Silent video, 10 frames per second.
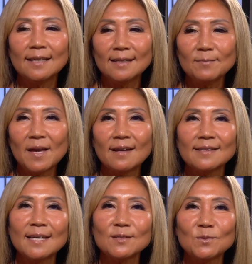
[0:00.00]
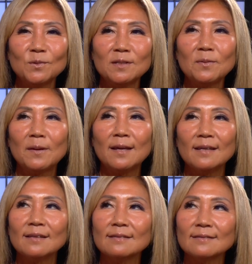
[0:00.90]
getting back now to
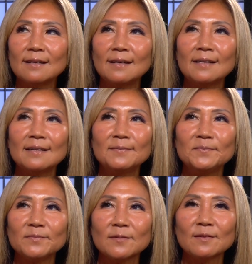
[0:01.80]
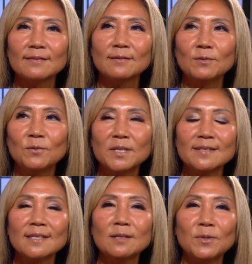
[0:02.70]
Winnipeg, what
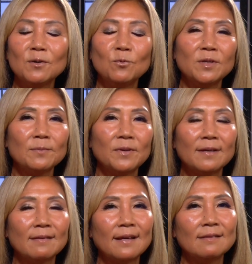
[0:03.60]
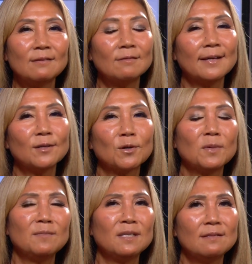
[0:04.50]
is it about Winnipeg that you like or
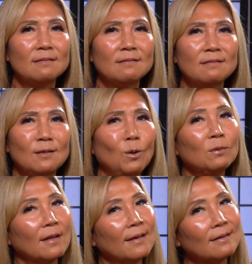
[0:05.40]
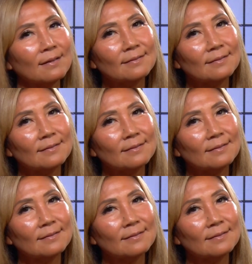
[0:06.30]
maybe don't like?